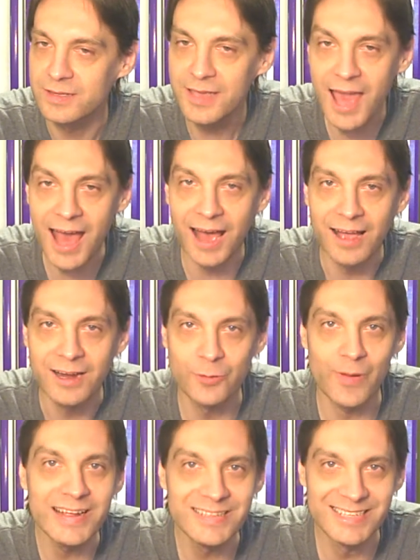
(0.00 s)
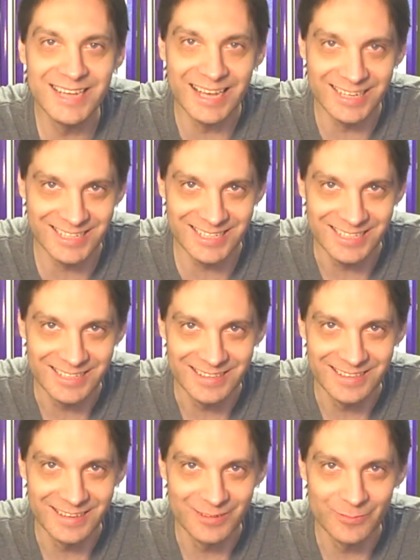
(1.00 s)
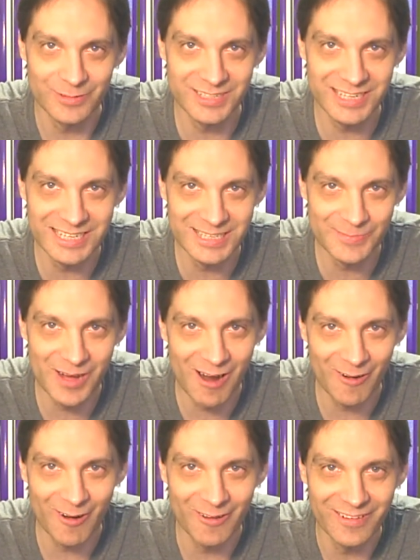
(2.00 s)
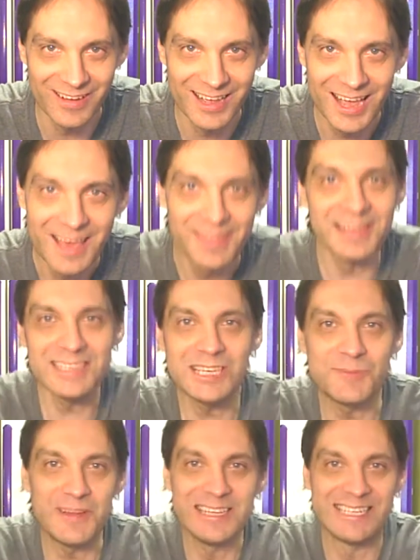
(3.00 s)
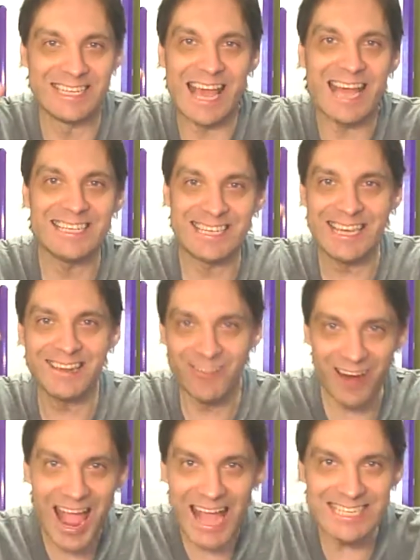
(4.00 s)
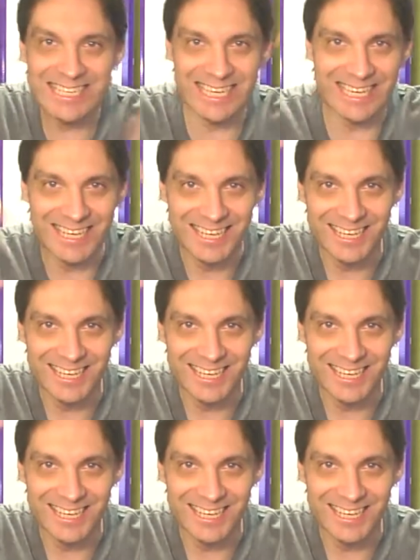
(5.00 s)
Yeah, grade 6. We'll see you tomorrow. This has been Jay-Z Crazy.